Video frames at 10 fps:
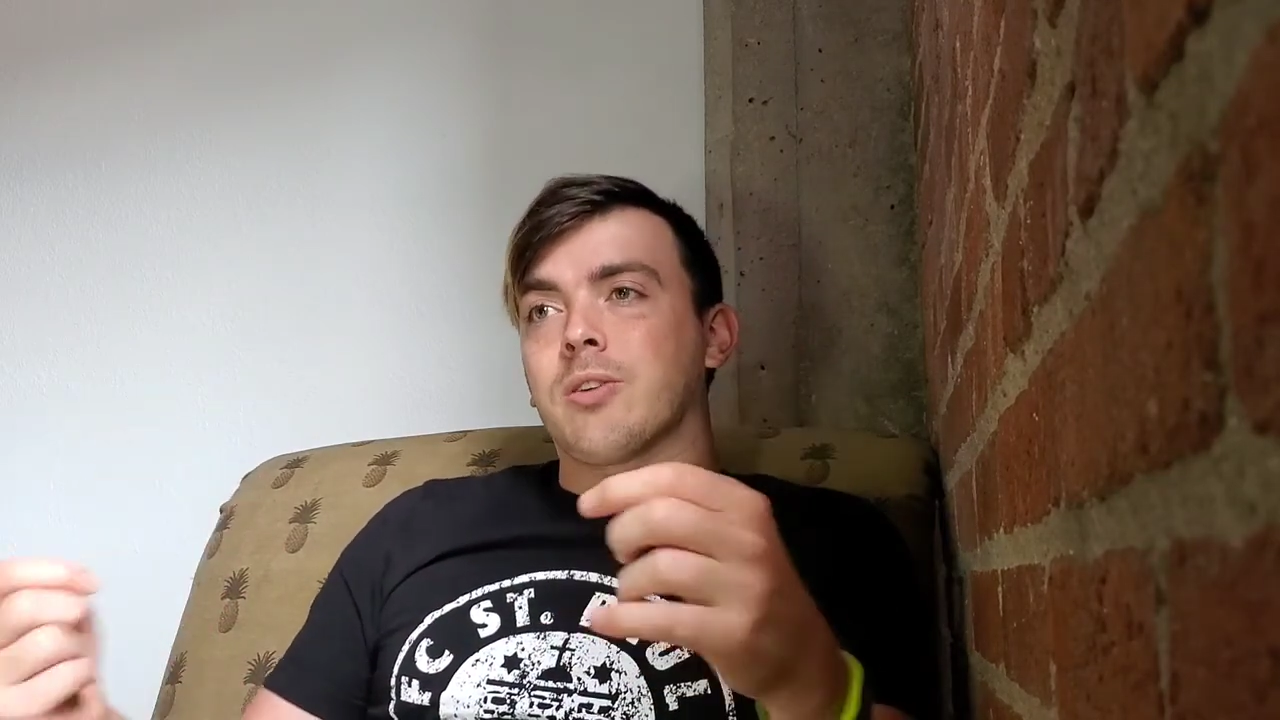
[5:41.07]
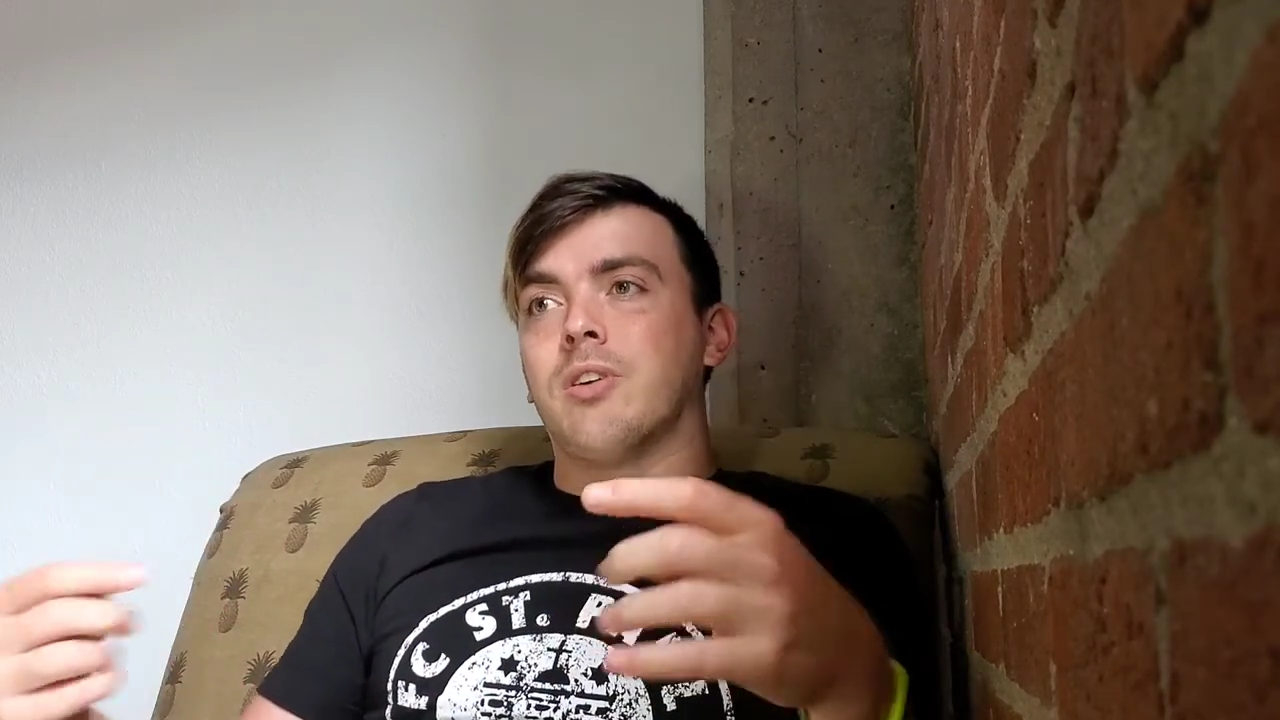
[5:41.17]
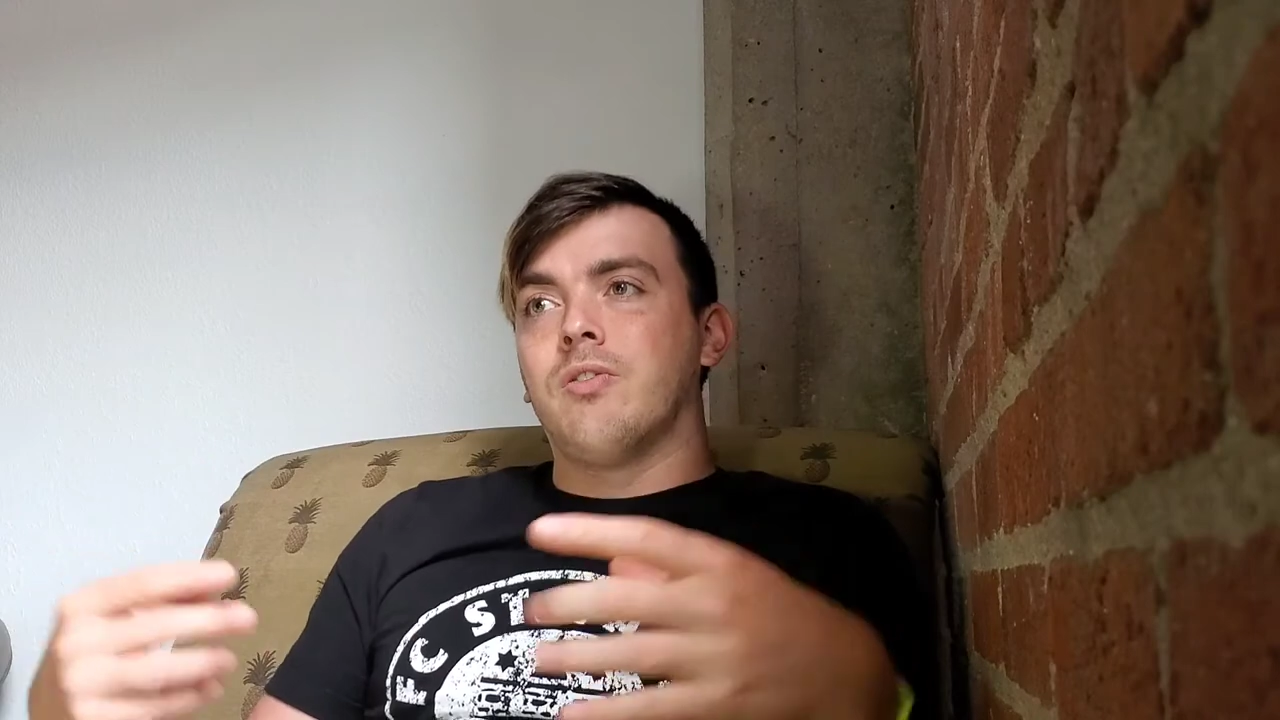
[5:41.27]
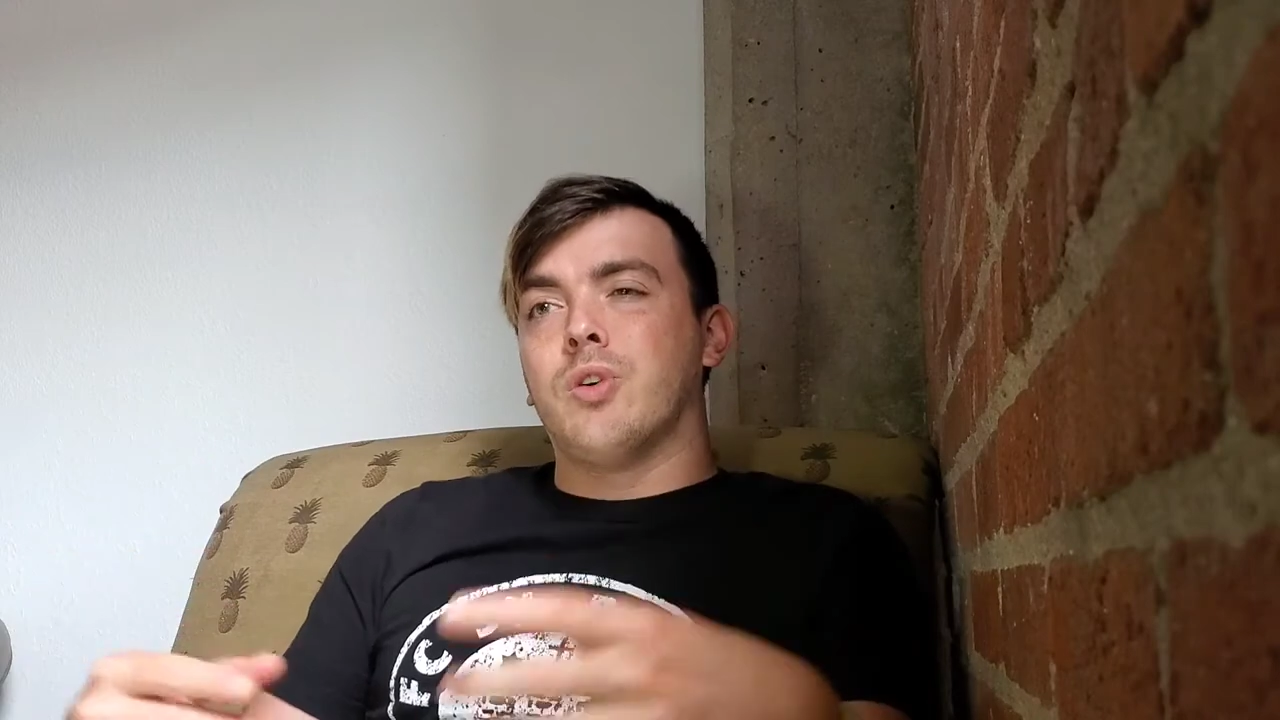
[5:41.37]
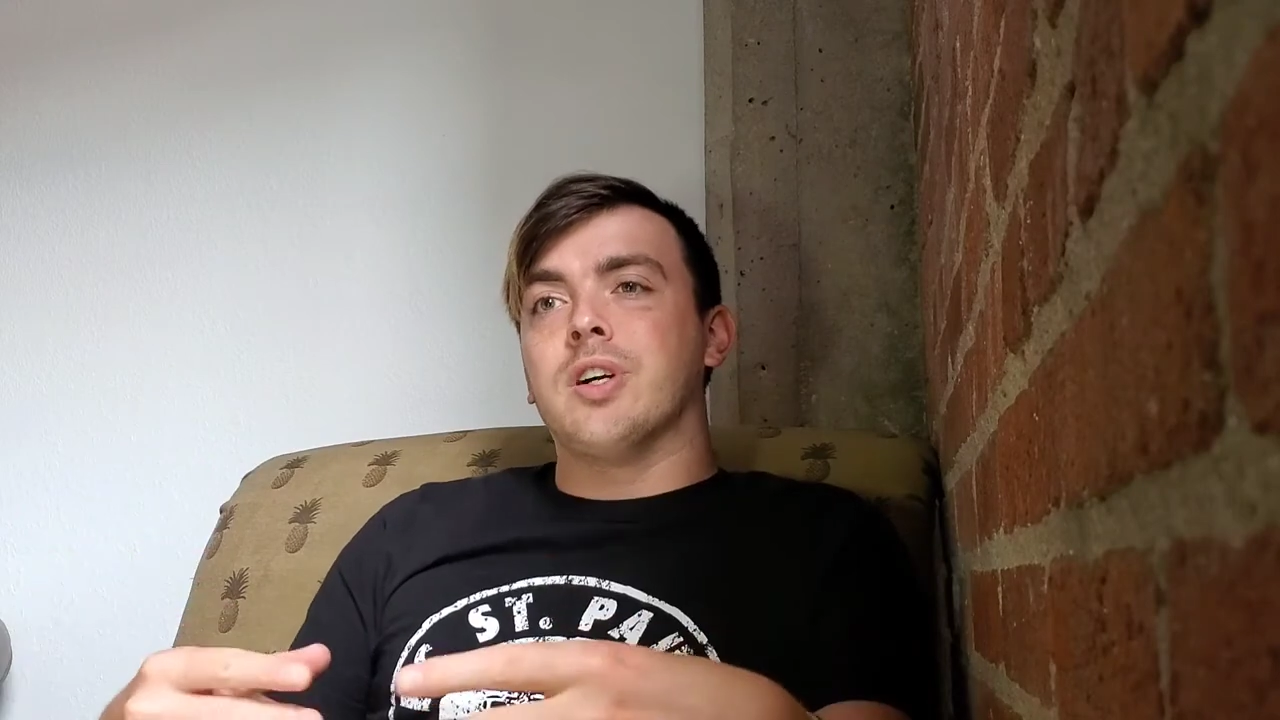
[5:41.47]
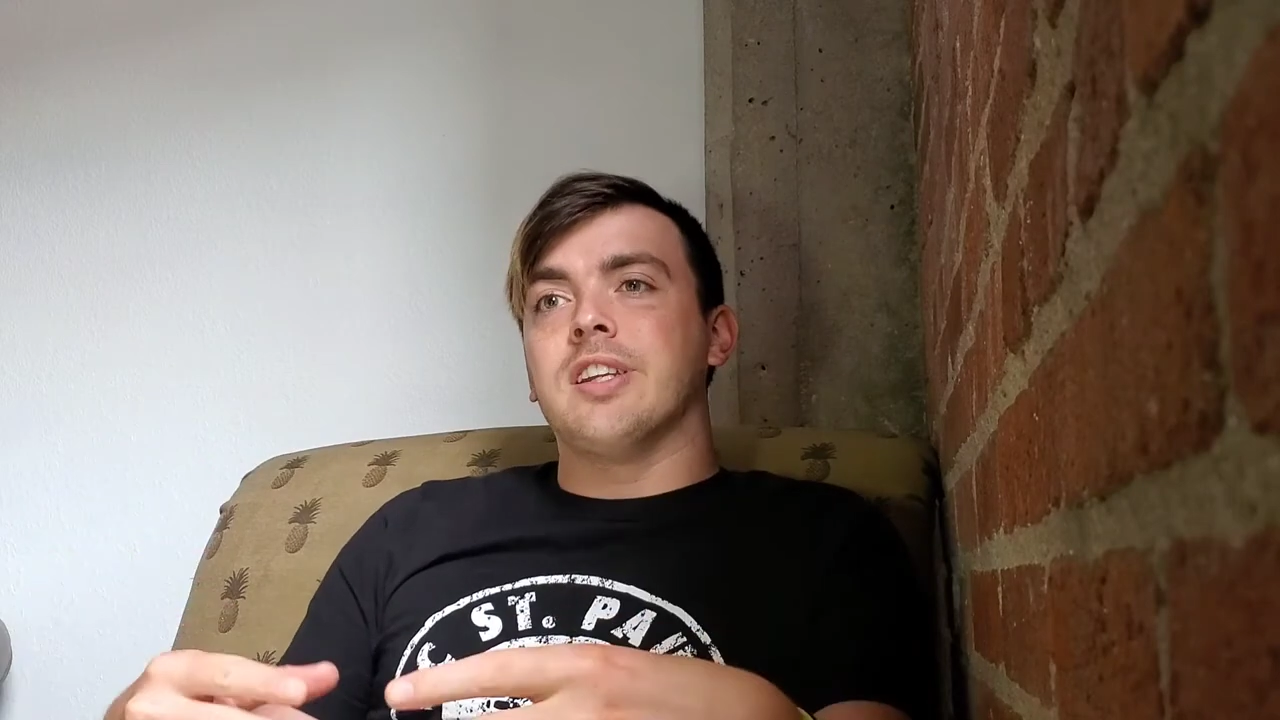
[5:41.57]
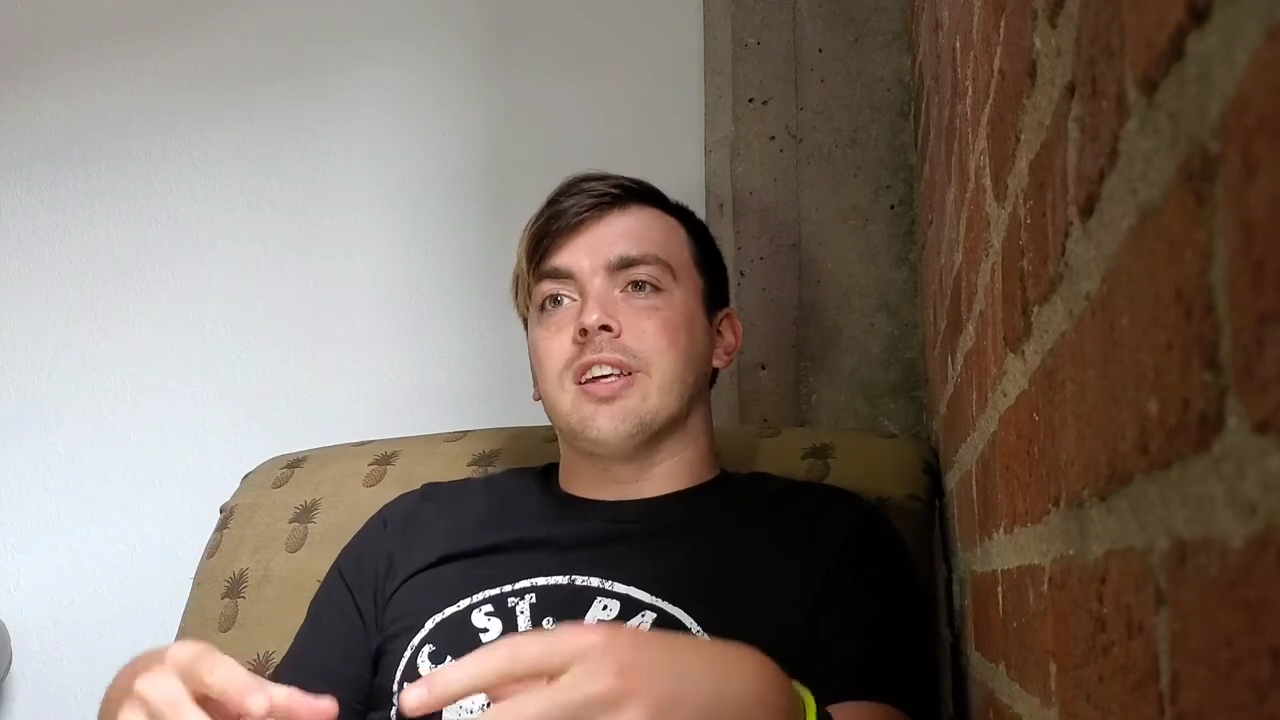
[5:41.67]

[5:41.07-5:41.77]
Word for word: a real void